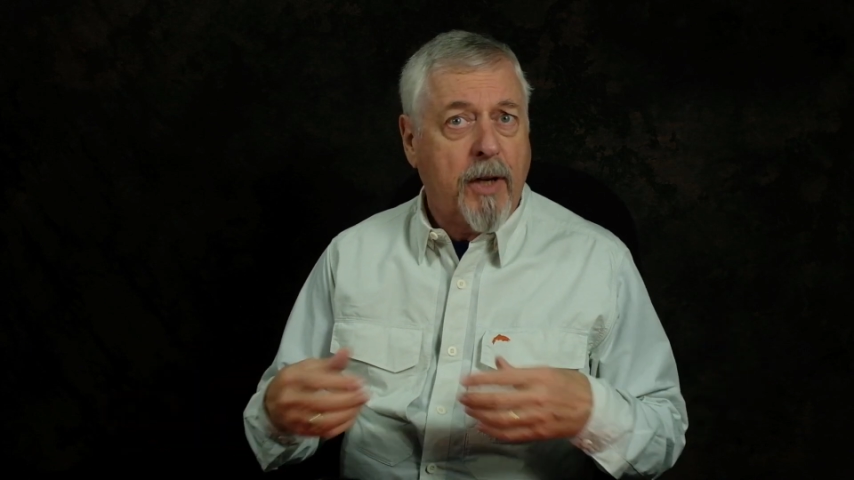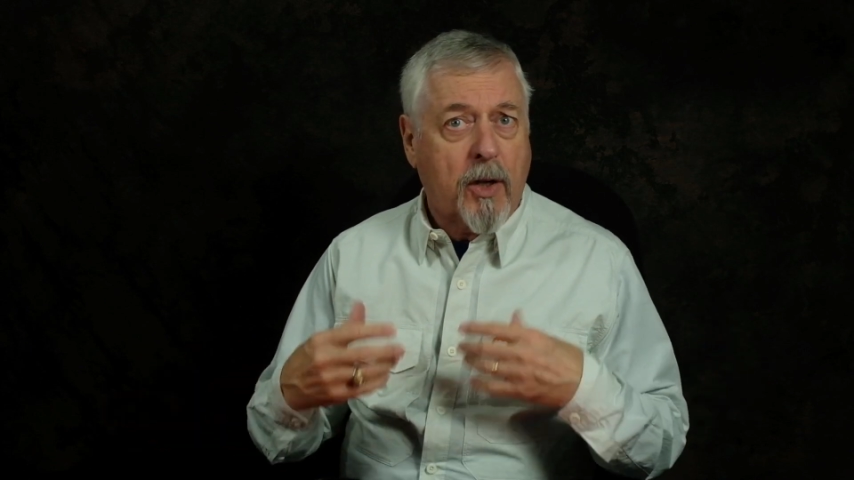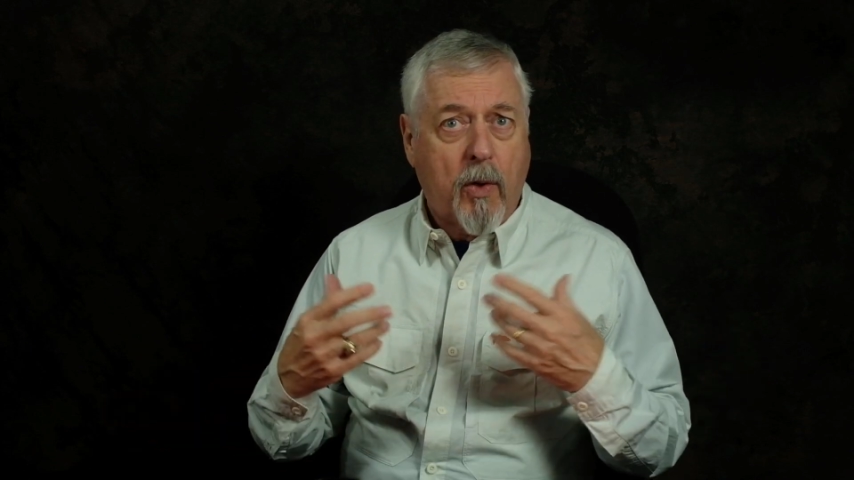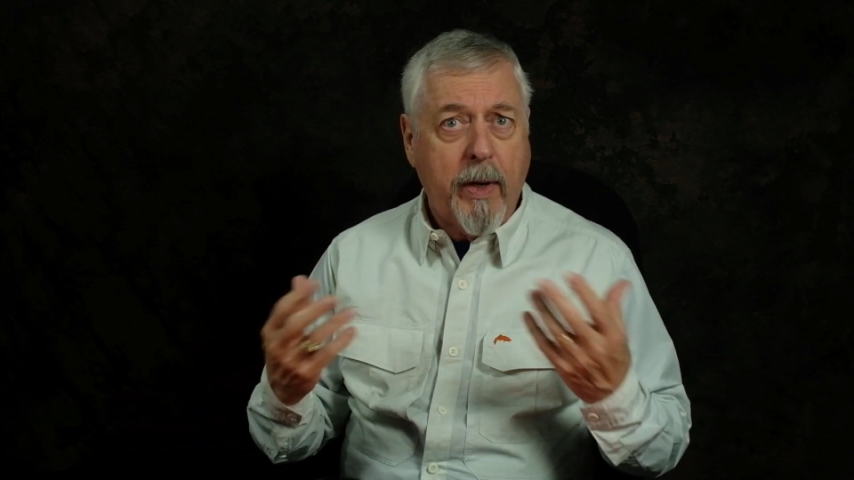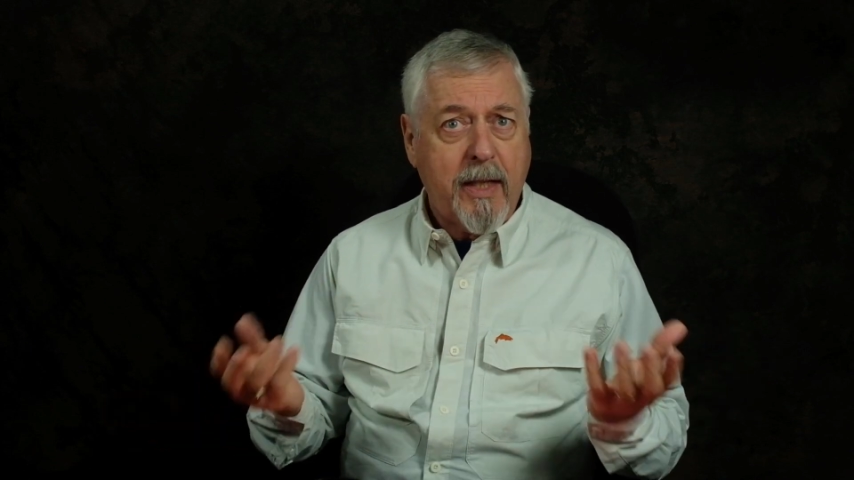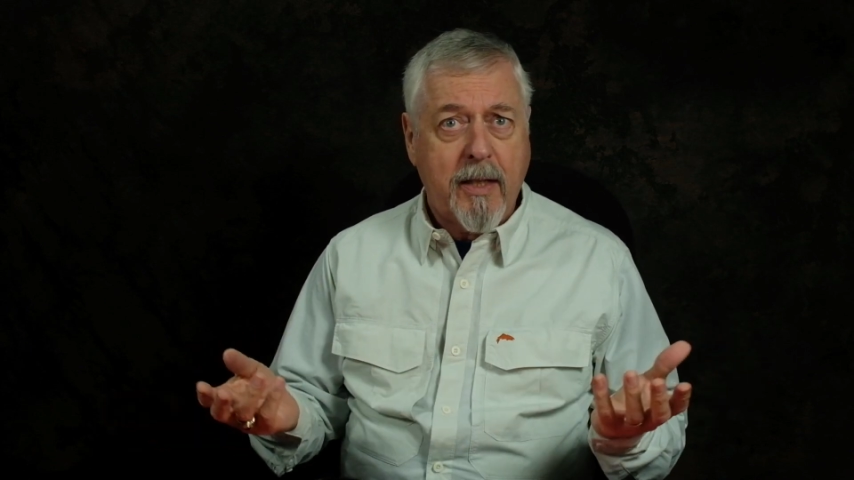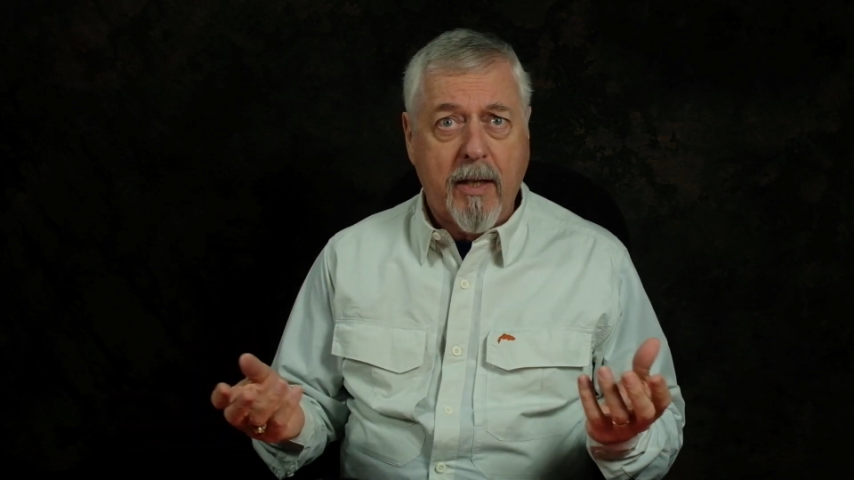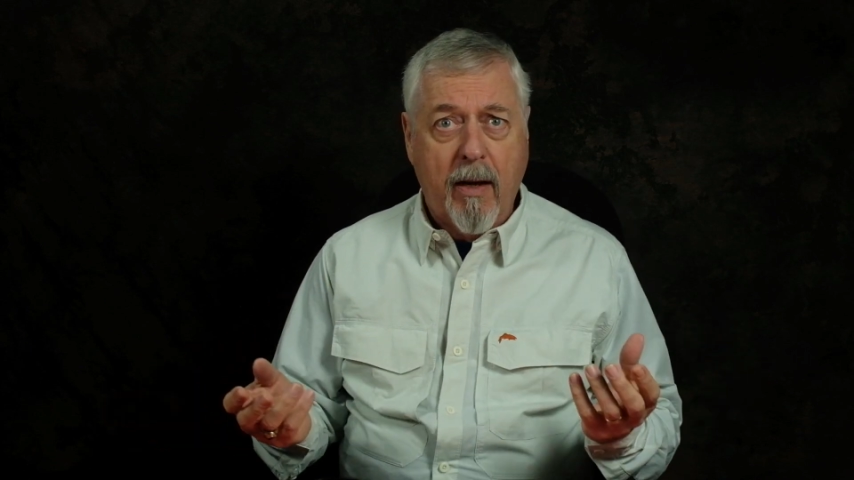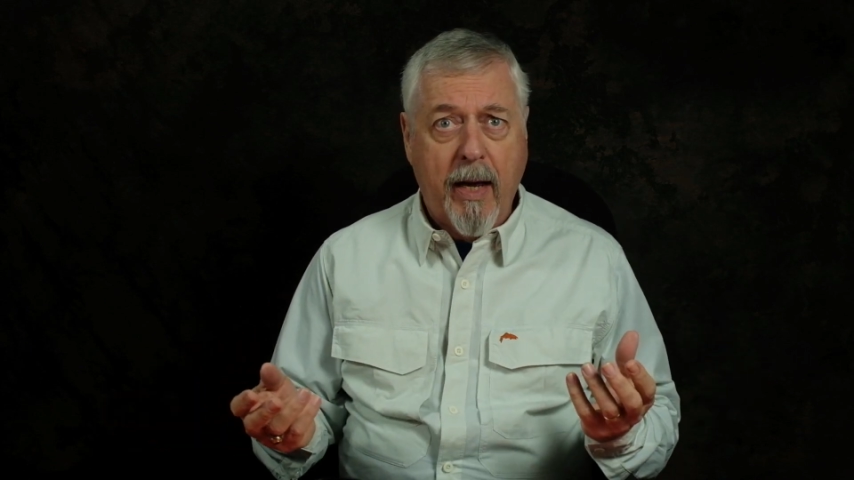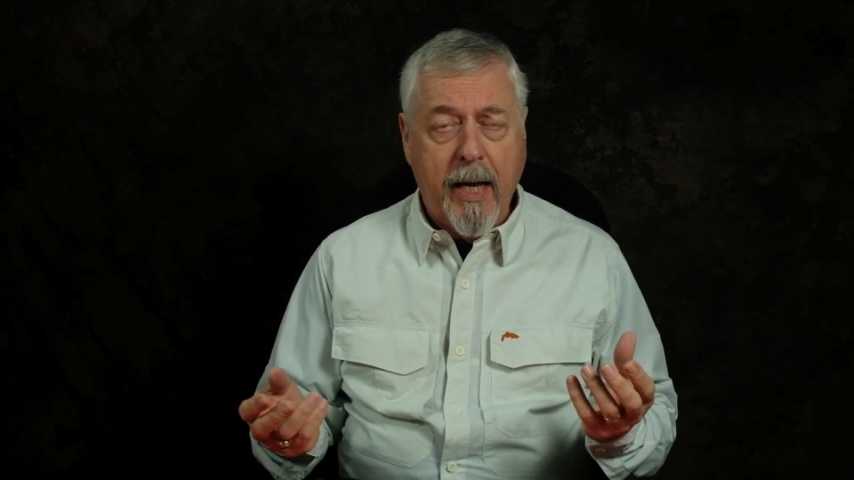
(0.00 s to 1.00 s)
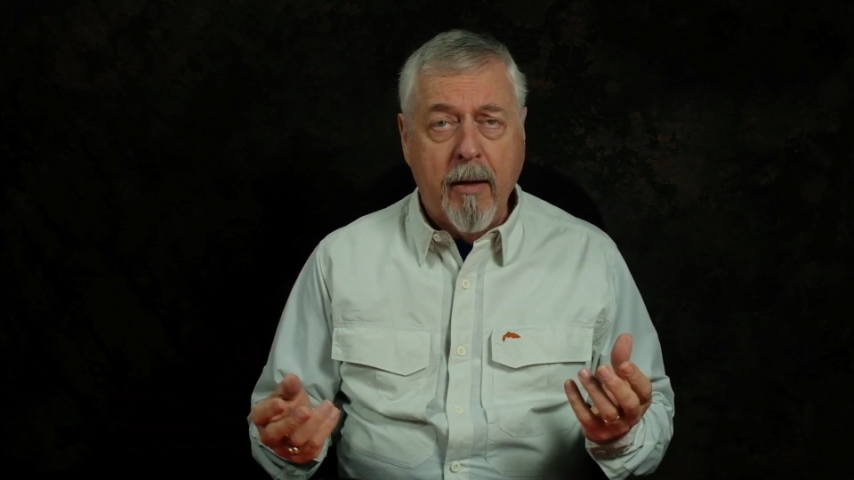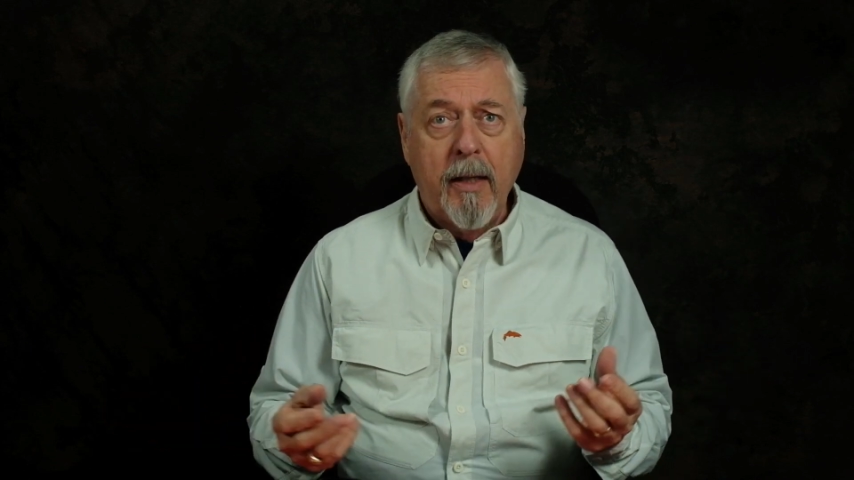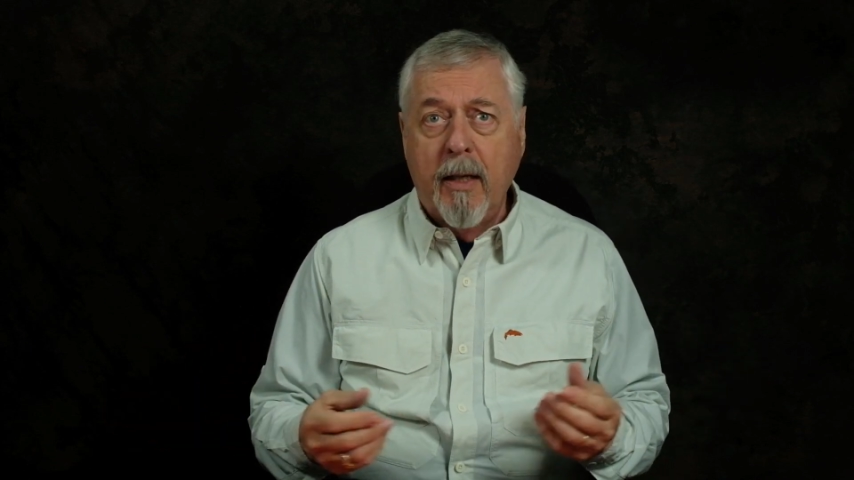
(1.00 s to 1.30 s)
They're quick to tie.